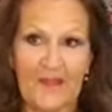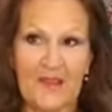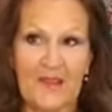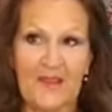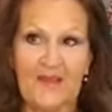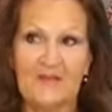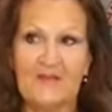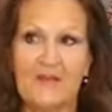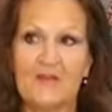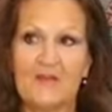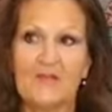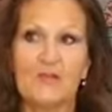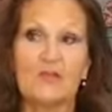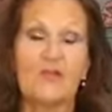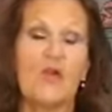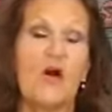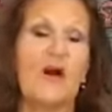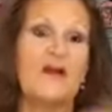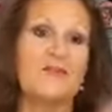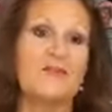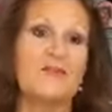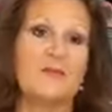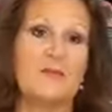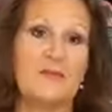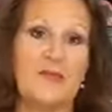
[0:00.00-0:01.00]
Have you ever
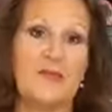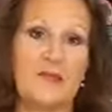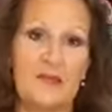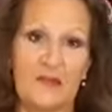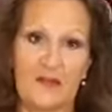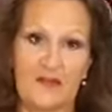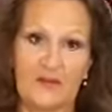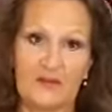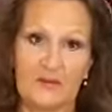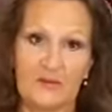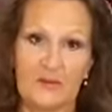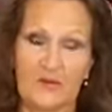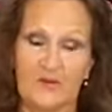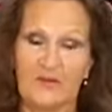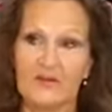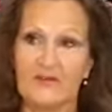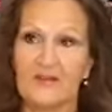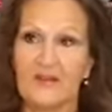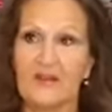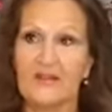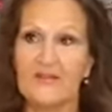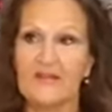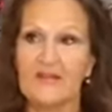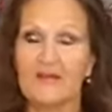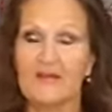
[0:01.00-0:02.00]
lost a big customer? Has
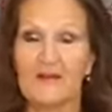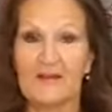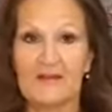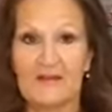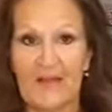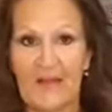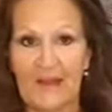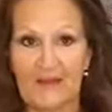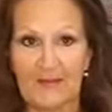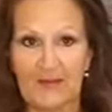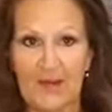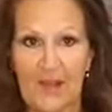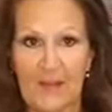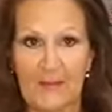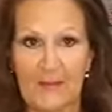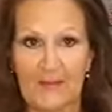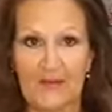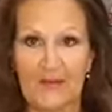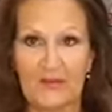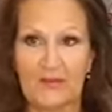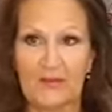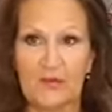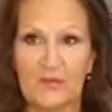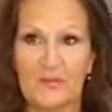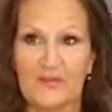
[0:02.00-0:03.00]
anything like that ever happened to
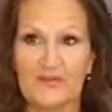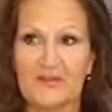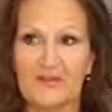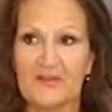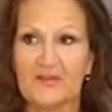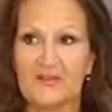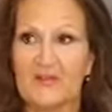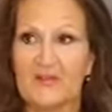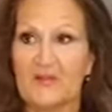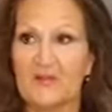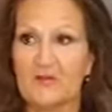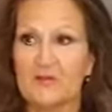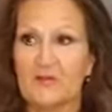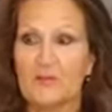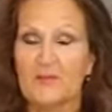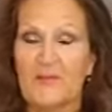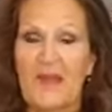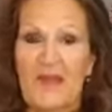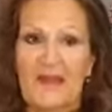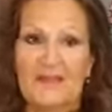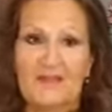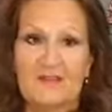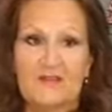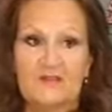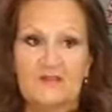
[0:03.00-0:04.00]
you in your business and there's a
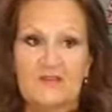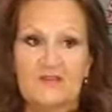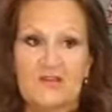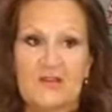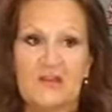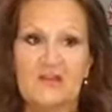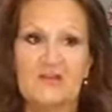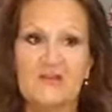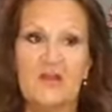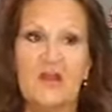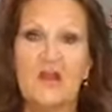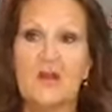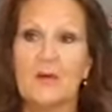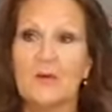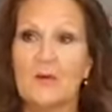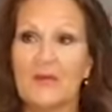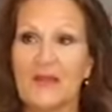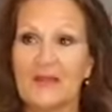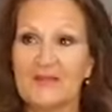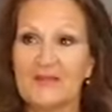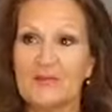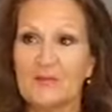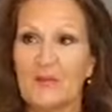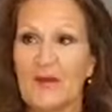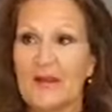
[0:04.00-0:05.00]
massive change? Well,
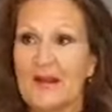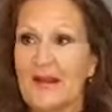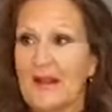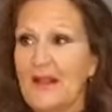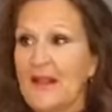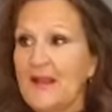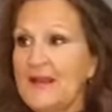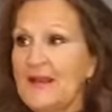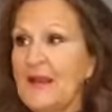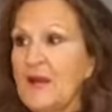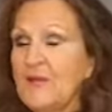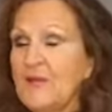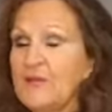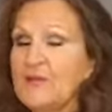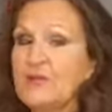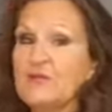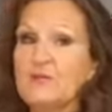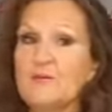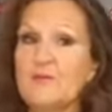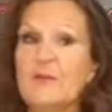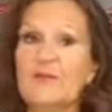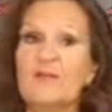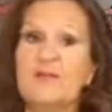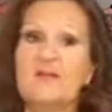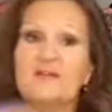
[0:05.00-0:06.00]
guess what? Now there's
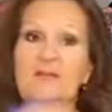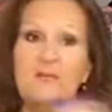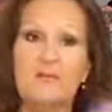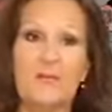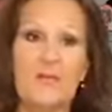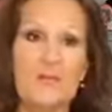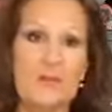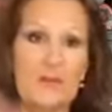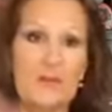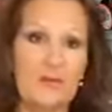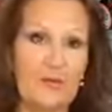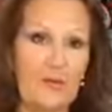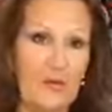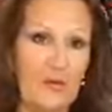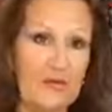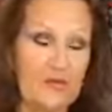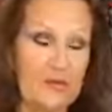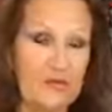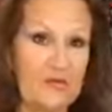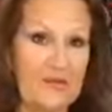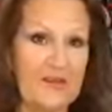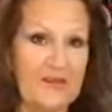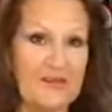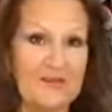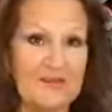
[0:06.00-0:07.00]
millions of people going through
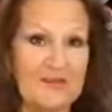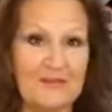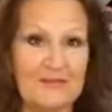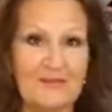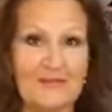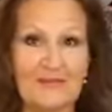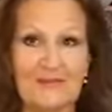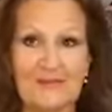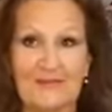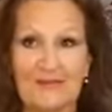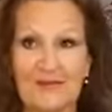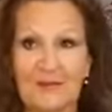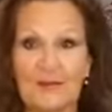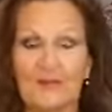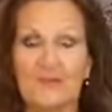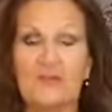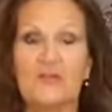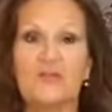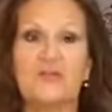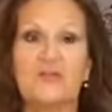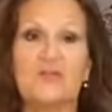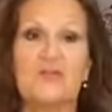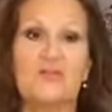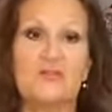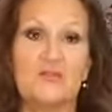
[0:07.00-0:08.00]
the similar
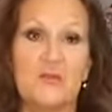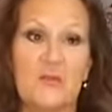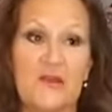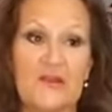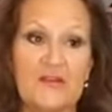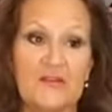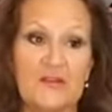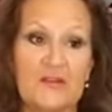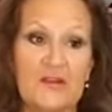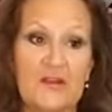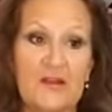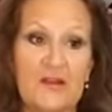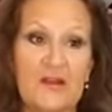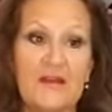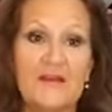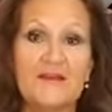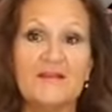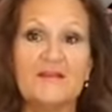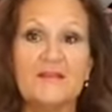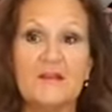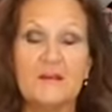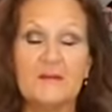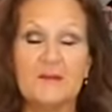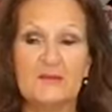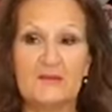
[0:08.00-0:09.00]
situation
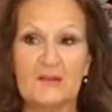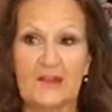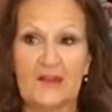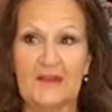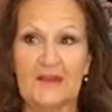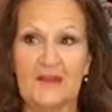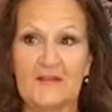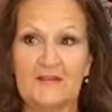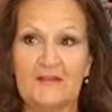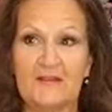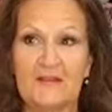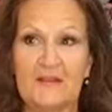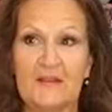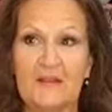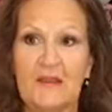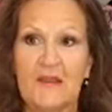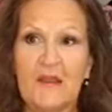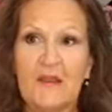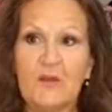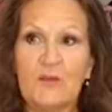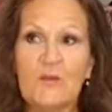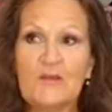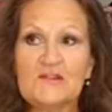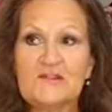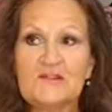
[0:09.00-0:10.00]
simultaneously,
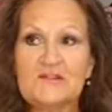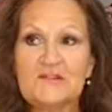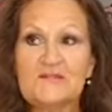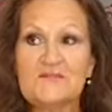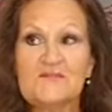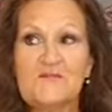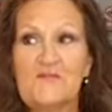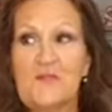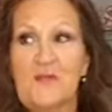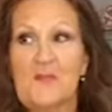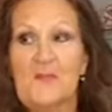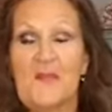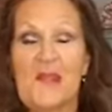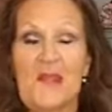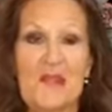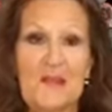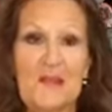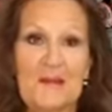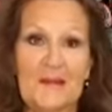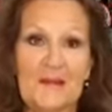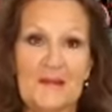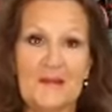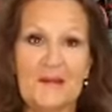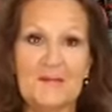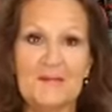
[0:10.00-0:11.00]
which for
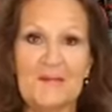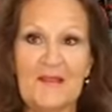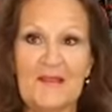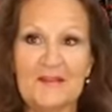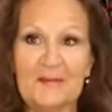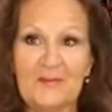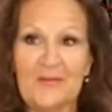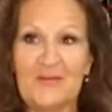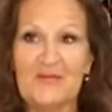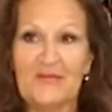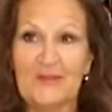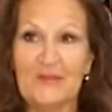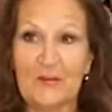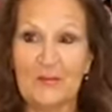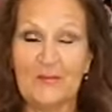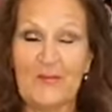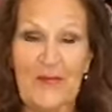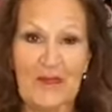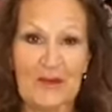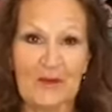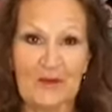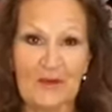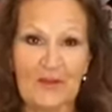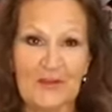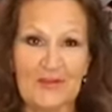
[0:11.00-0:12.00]
me makes me feel
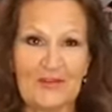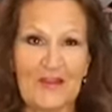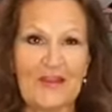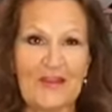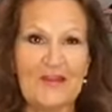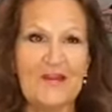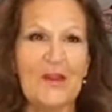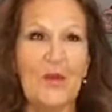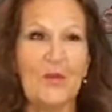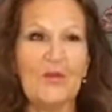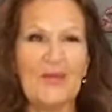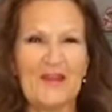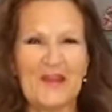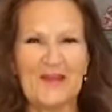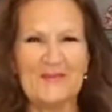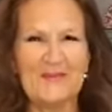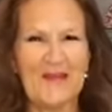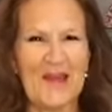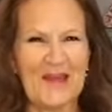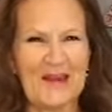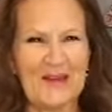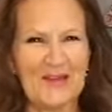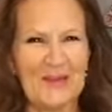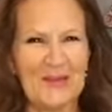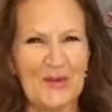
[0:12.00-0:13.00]
better because I know that I'm
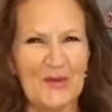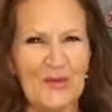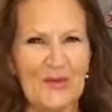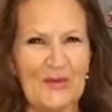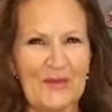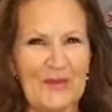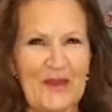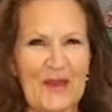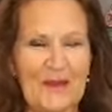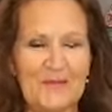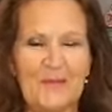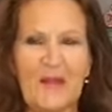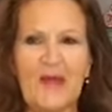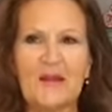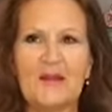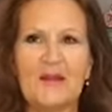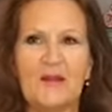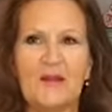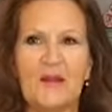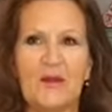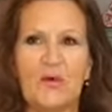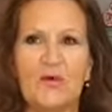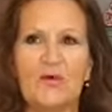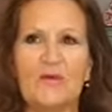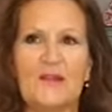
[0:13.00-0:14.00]
not alone. I'm not
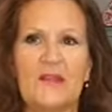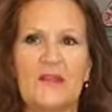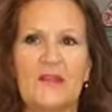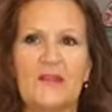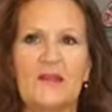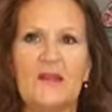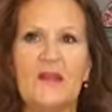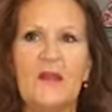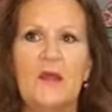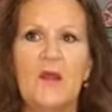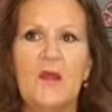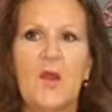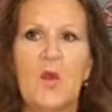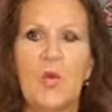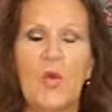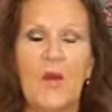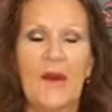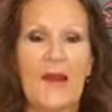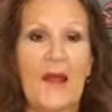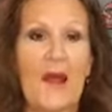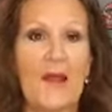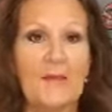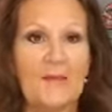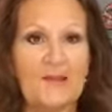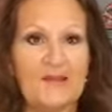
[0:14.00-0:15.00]
alone in what
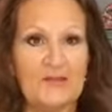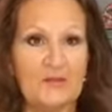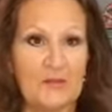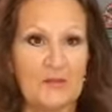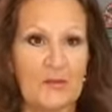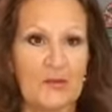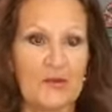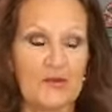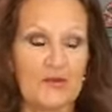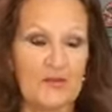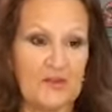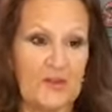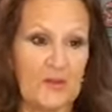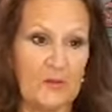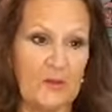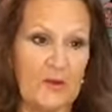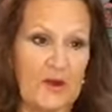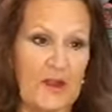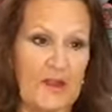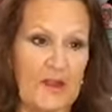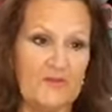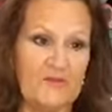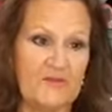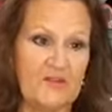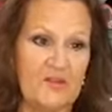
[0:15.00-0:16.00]
I'm experiencing, what
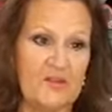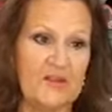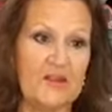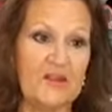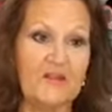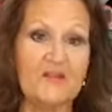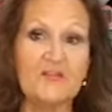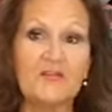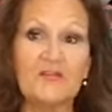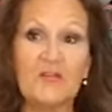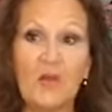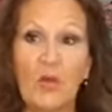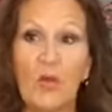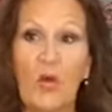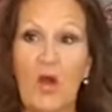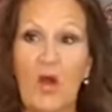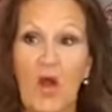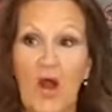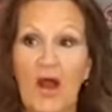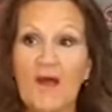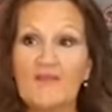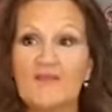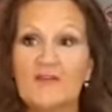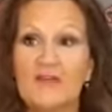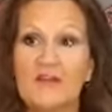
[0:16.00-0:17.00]
I'm feeling. And so
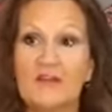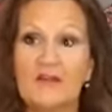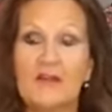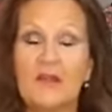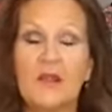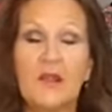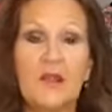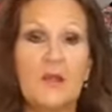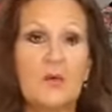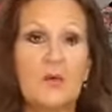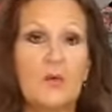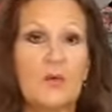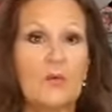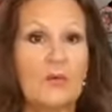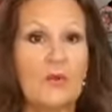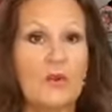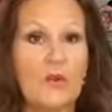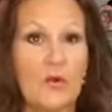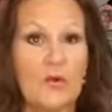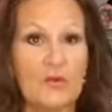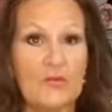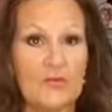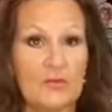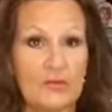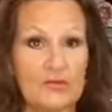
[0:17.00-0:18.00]
often when we're
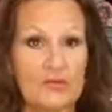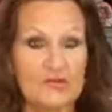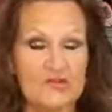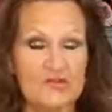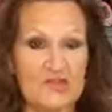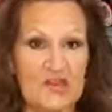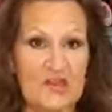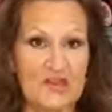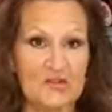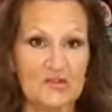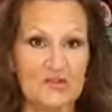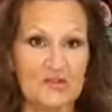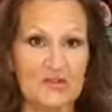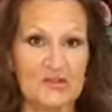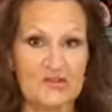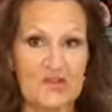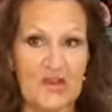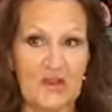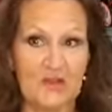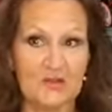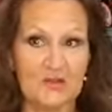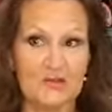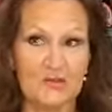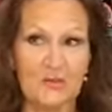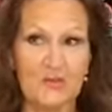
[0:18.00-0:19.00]
going through a change or a
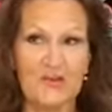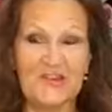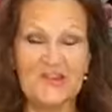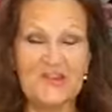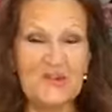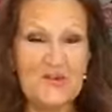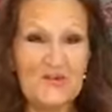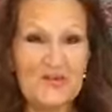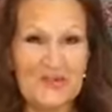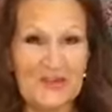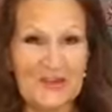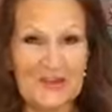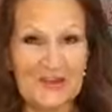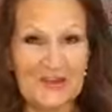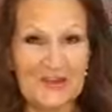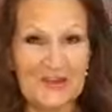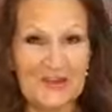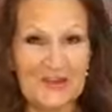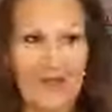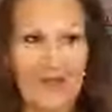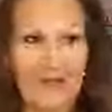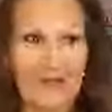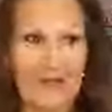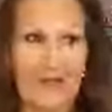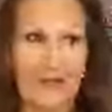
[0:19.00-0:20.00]
challenge, we do feel
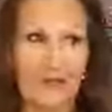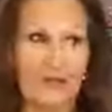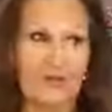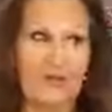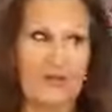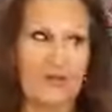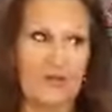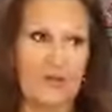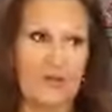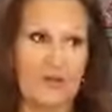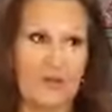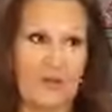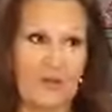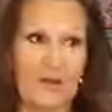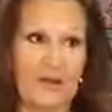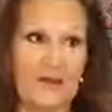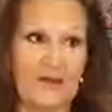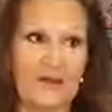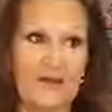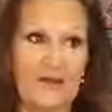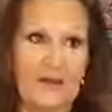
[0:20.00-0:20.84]
like we're the only one.